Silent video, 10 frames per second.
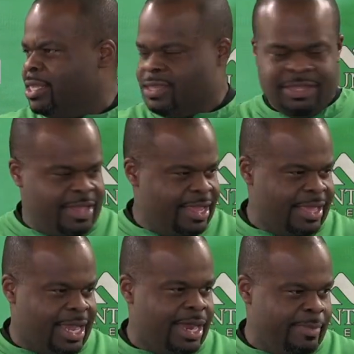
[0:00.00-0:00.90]
Does
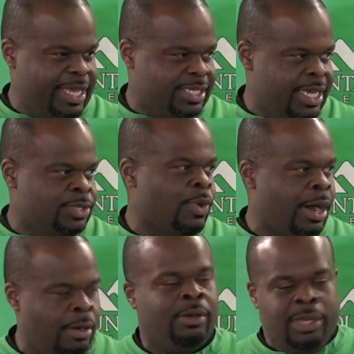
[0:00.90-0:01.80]
that kind of make sense?
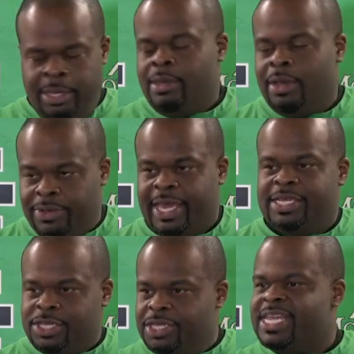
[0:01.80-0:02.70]
Well, okay,
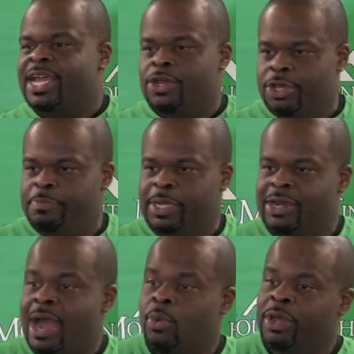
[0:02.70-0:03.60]
so you take a good
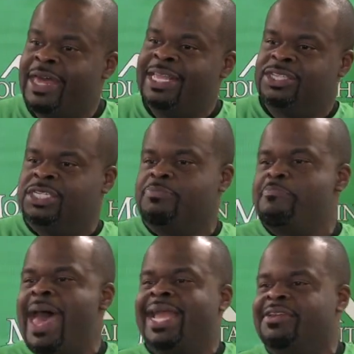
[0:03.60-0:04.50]
player out. Well, that just
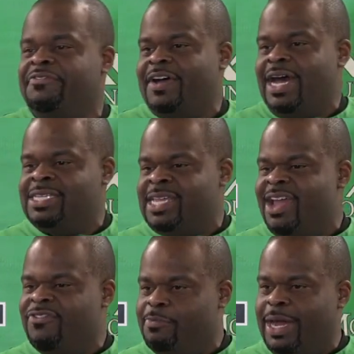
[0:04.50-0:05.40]
magnifies
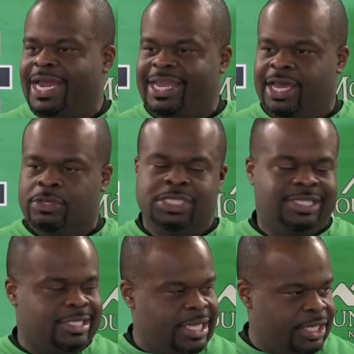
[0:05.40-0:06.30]
everybody else's
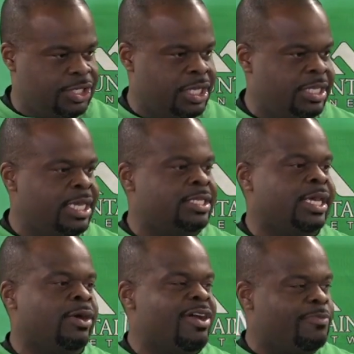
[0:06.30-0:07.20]
attention to
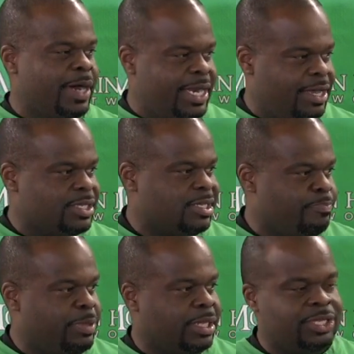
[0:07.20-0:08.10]
detail, everybody else's
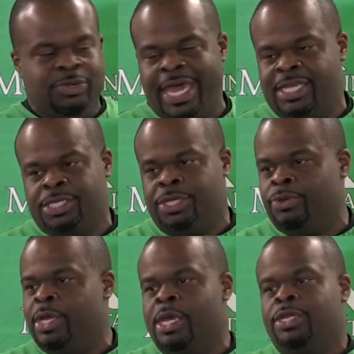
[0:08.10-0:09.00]
ability to
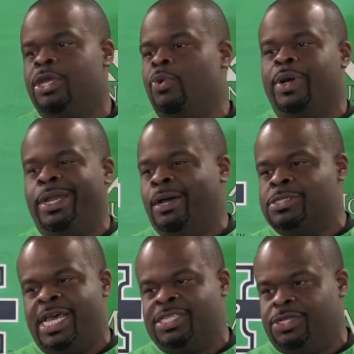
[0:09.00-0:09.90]
execute. No one
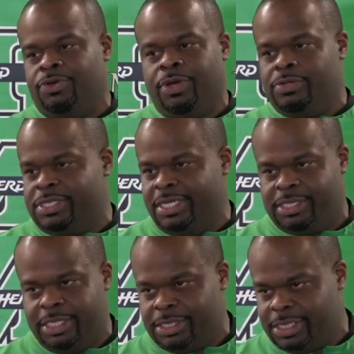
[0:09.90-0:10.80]
else has to grow 6
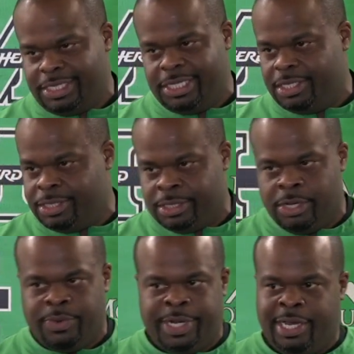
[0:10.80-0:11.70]
inches.
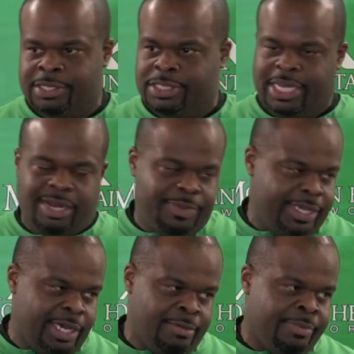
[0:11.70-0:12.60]
No one else has got to
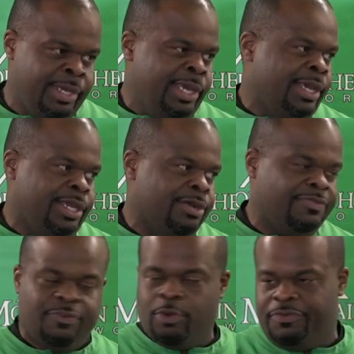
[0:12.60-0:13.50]
become,
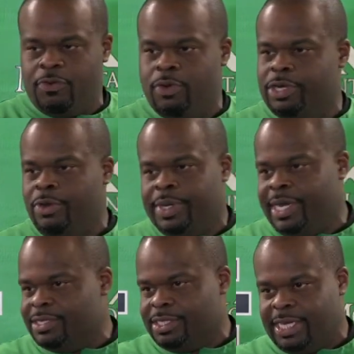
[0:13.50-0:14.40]
4'4". No one
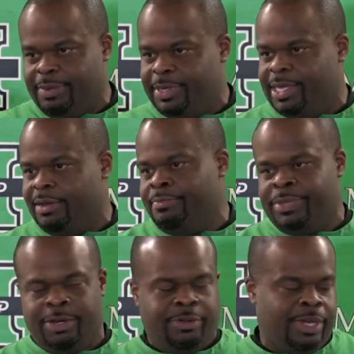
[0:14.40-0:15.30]
else has got to
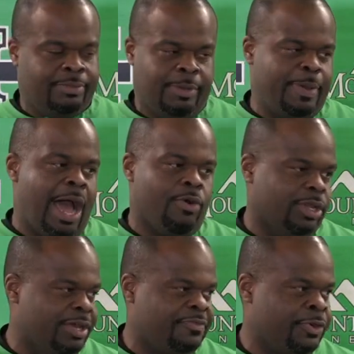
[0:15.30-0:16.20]
become, a power
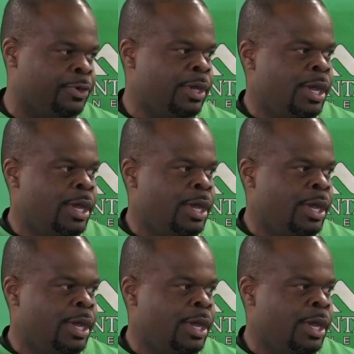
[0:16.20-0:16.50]
lifter.